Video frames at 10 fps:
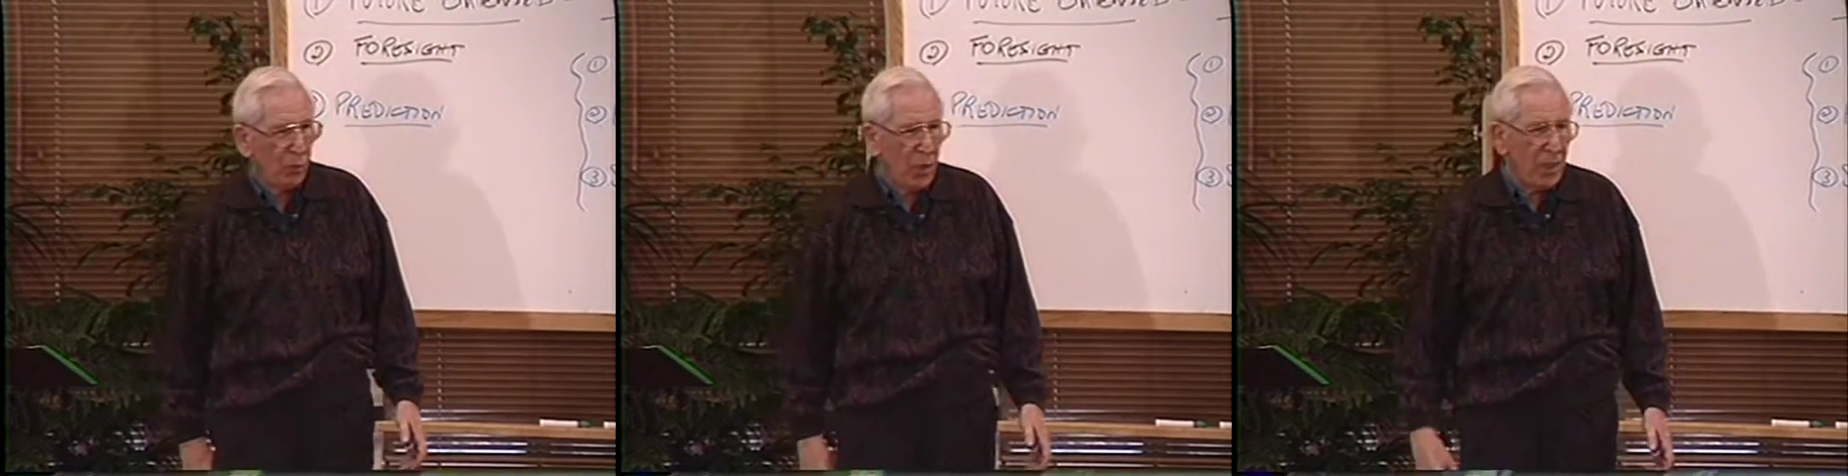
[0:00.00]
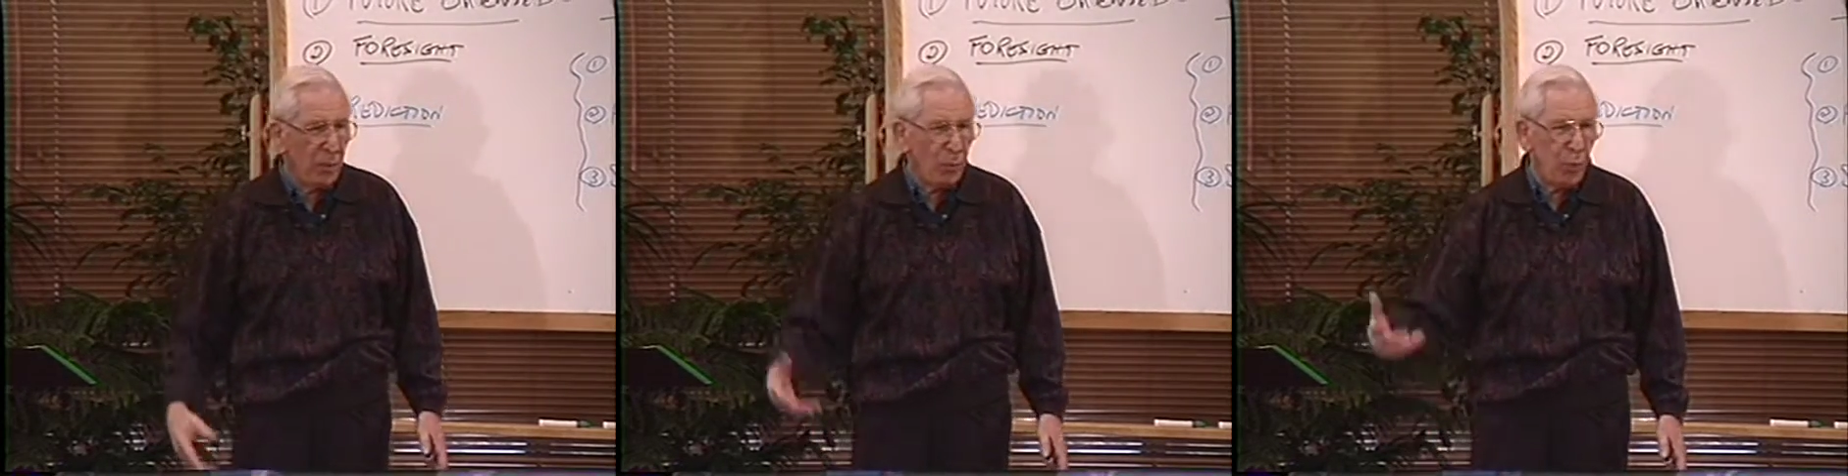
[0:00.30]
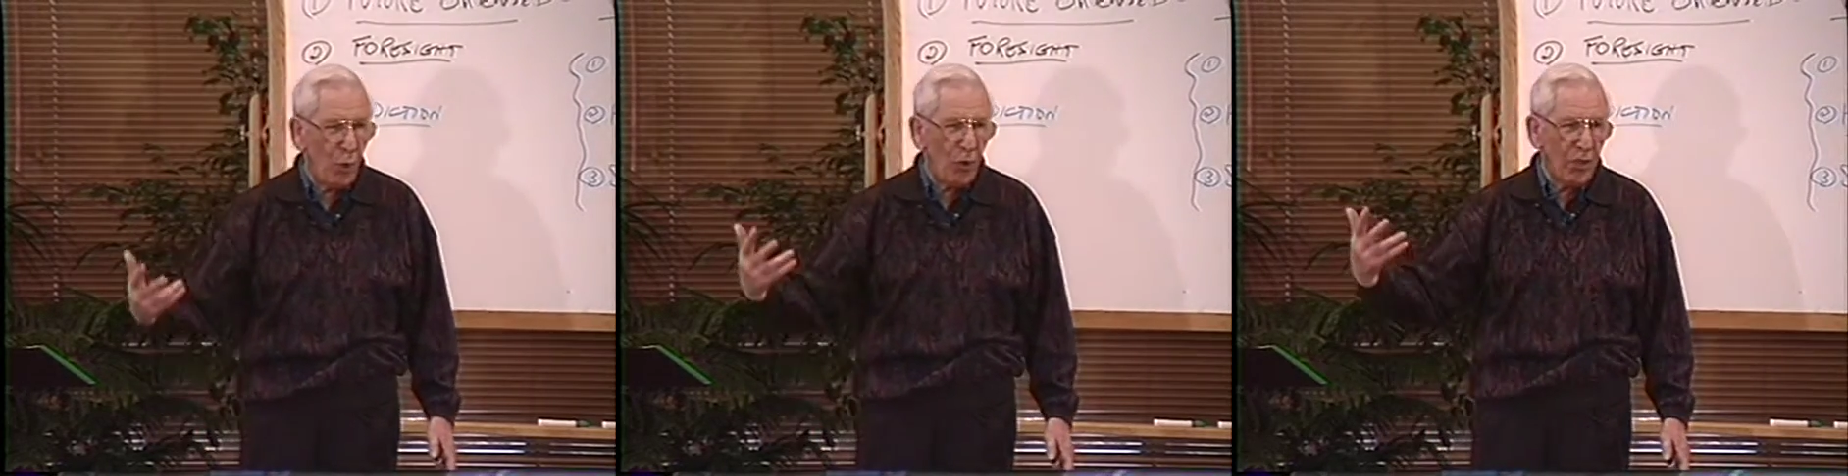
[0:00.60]
when the
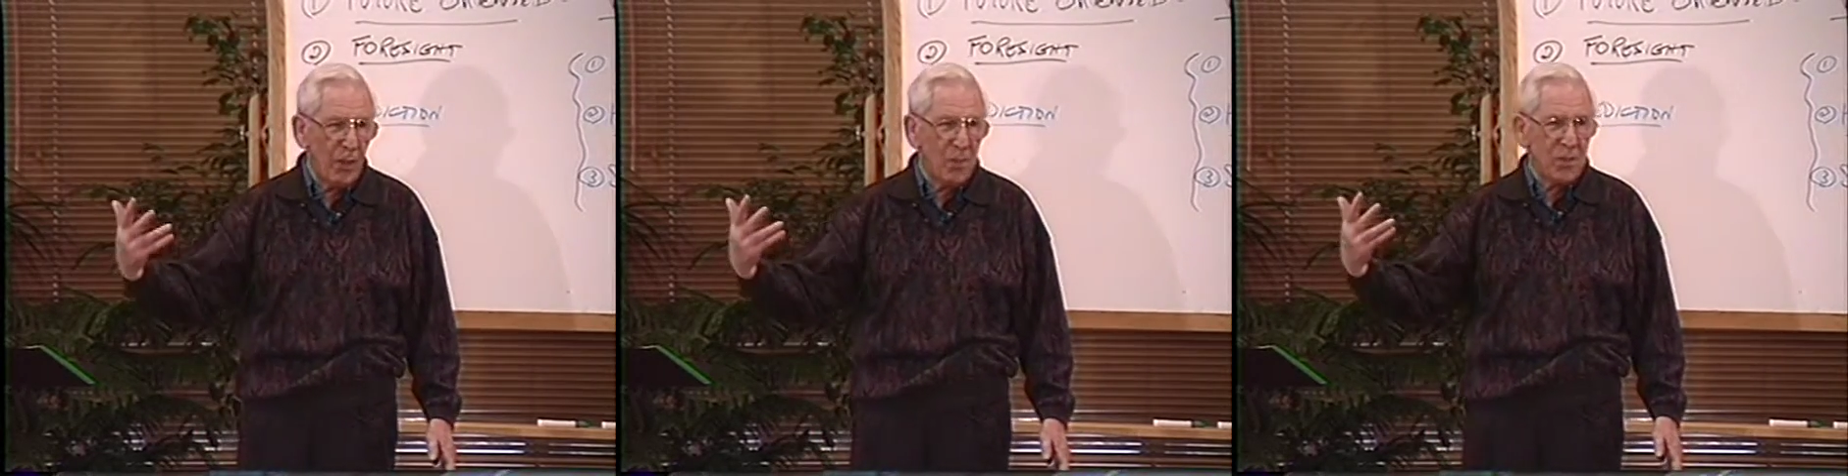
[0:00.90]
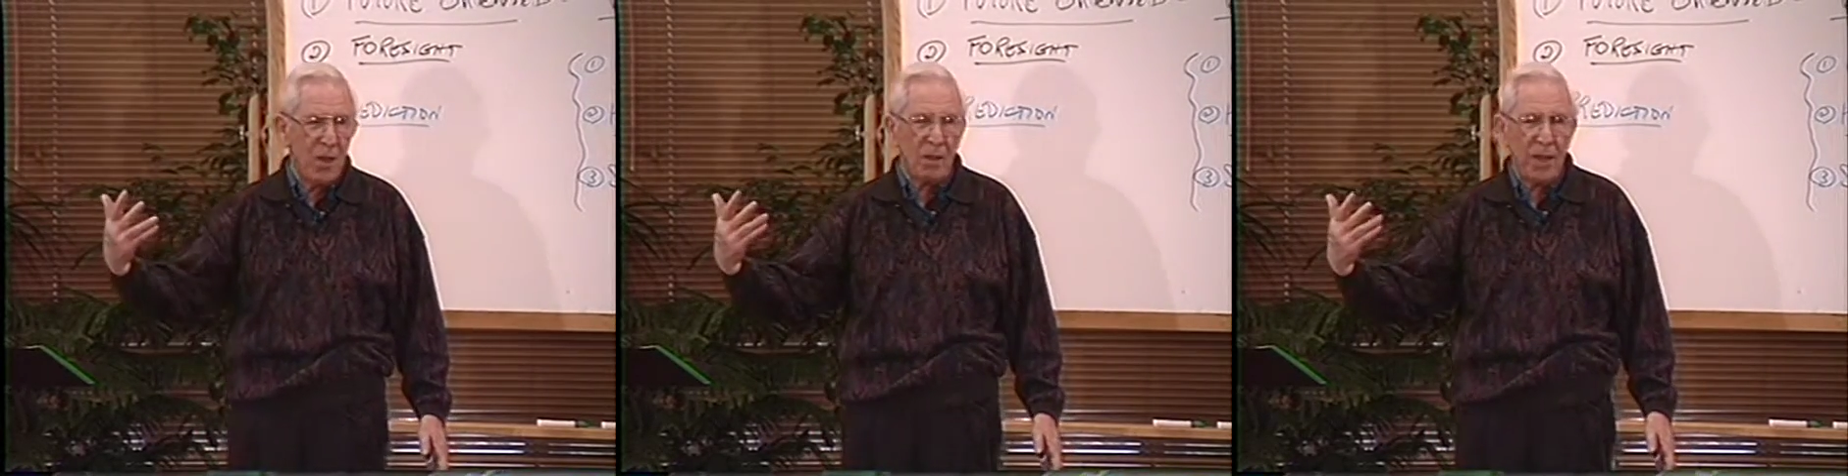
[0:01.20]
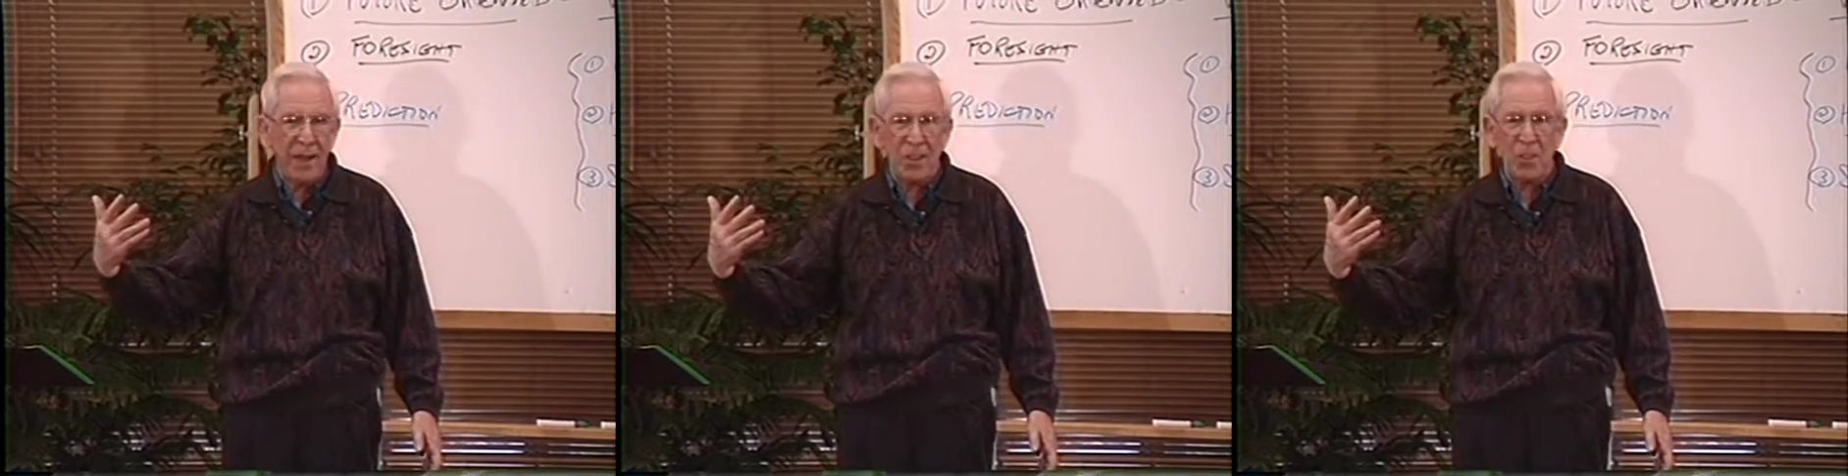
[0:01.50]
ball comes out
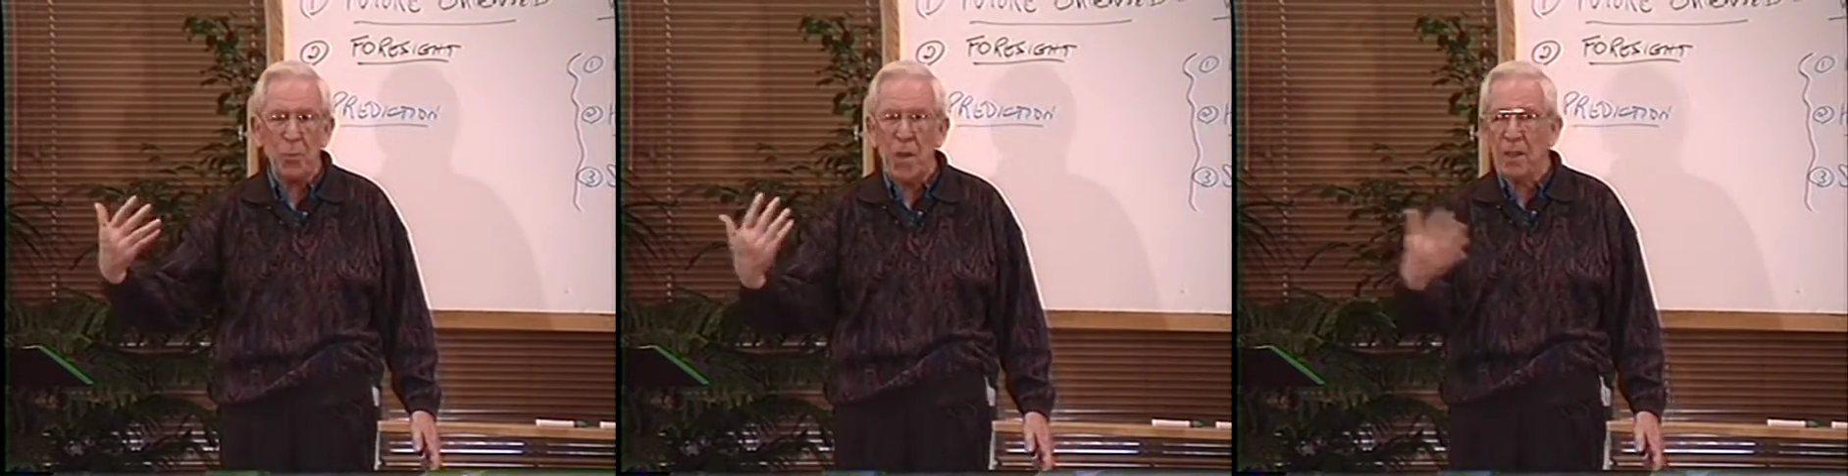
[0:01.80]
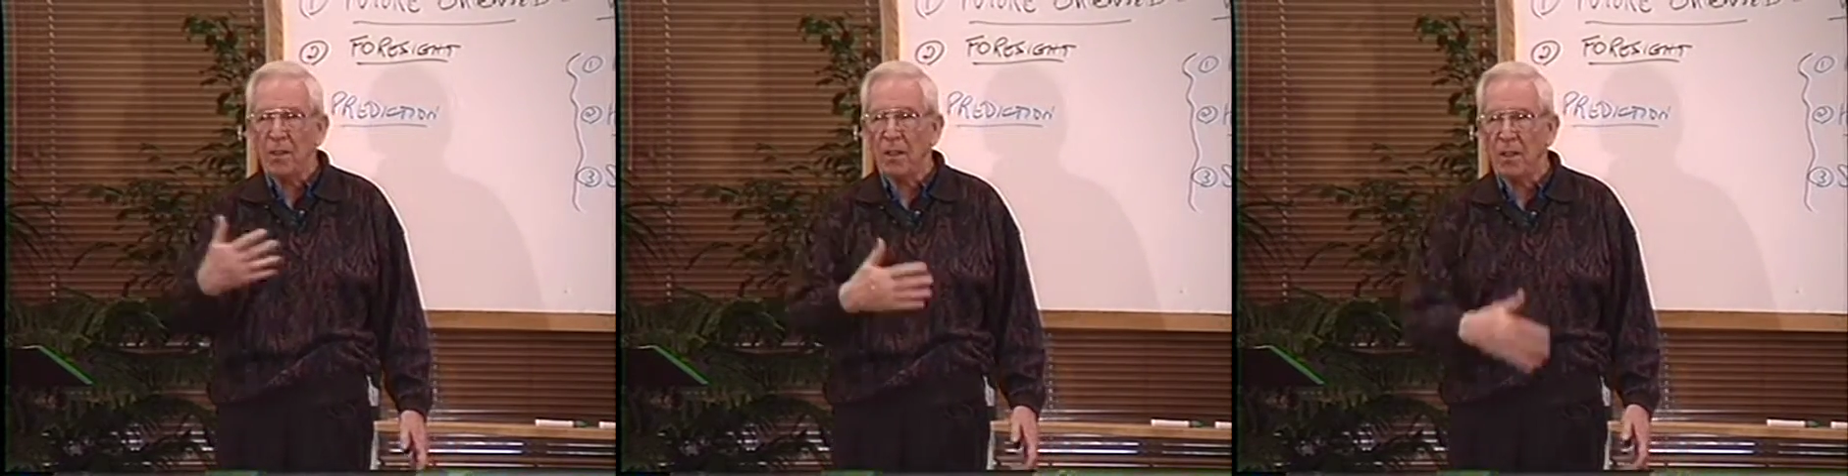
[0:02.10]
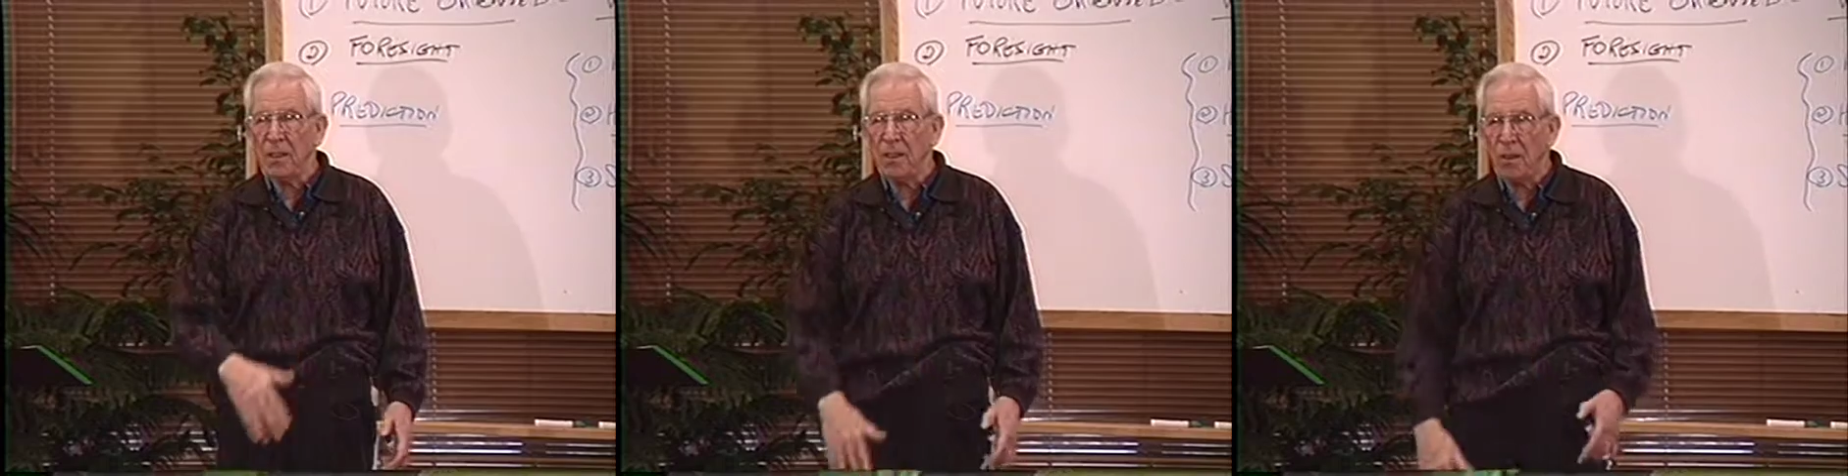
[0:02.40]

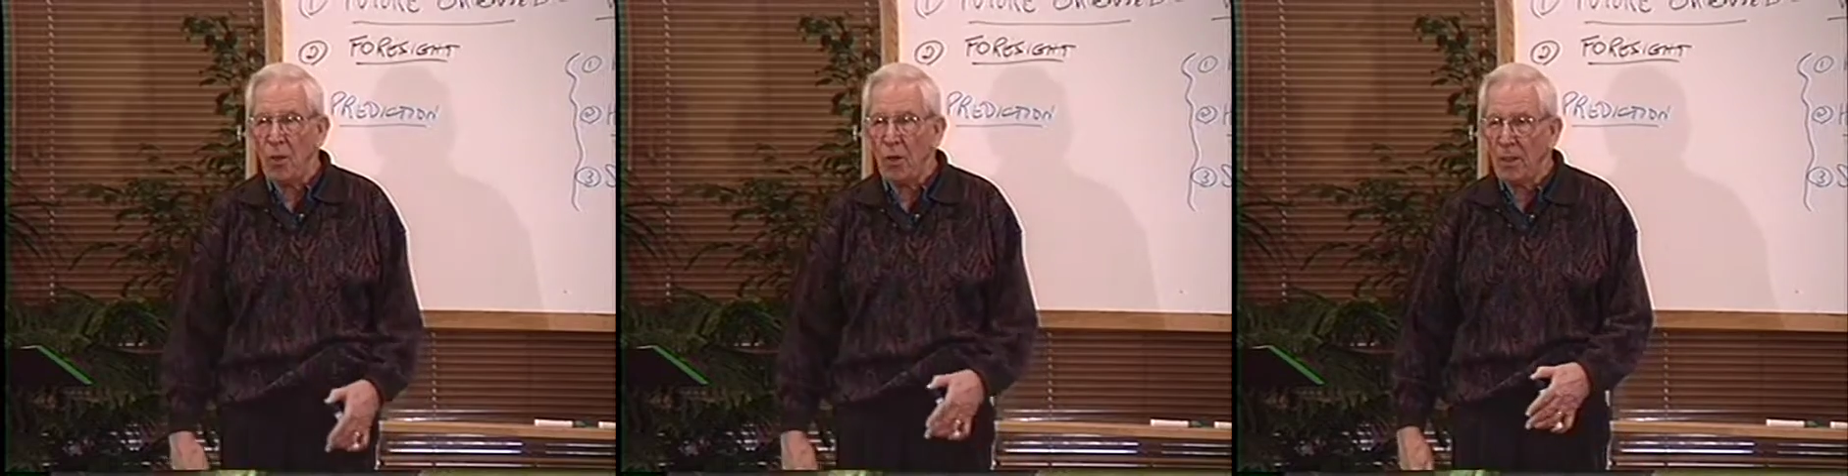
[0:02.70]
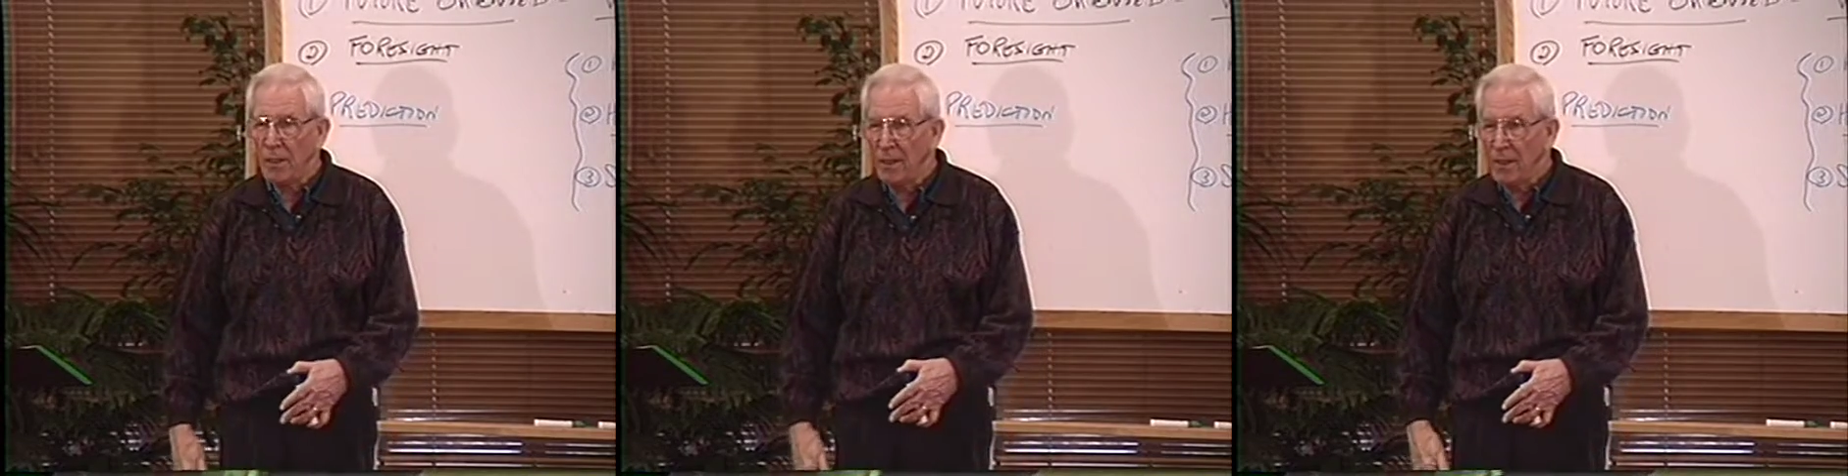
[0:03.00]
unexpectedly in a totally